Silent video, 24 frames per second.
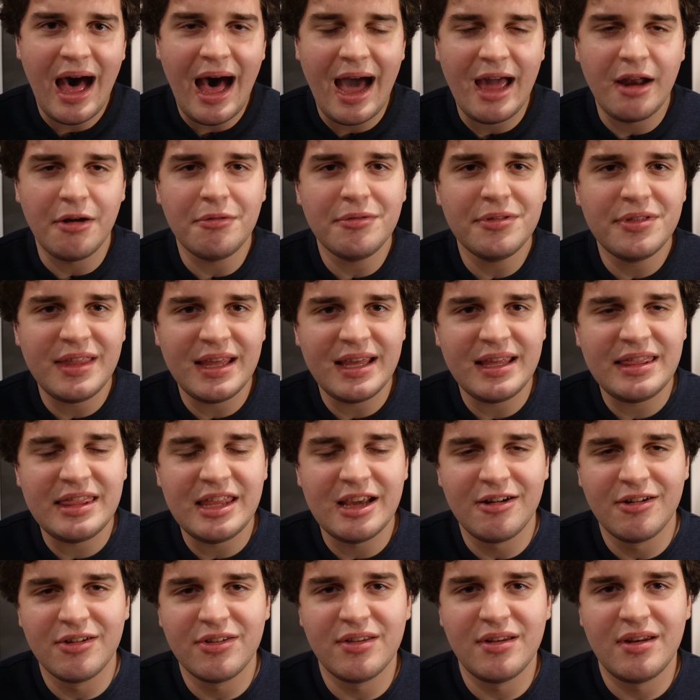I don't think
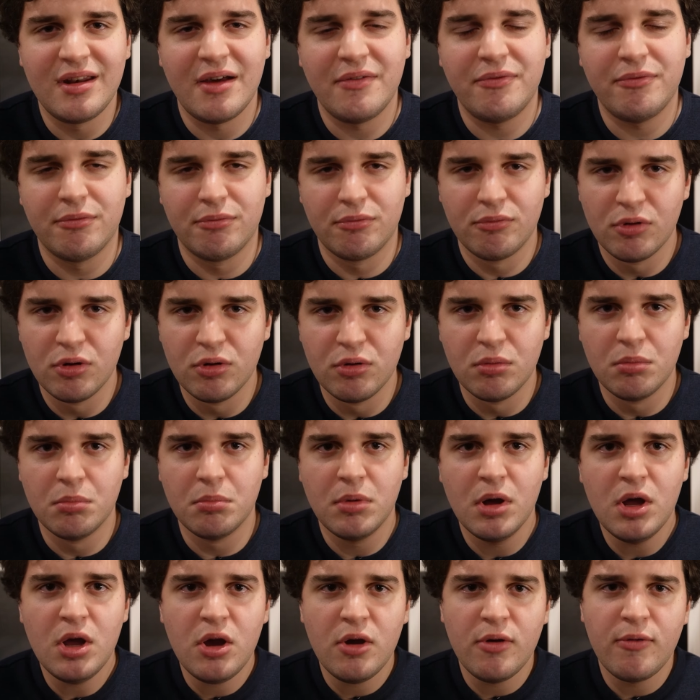there's enough room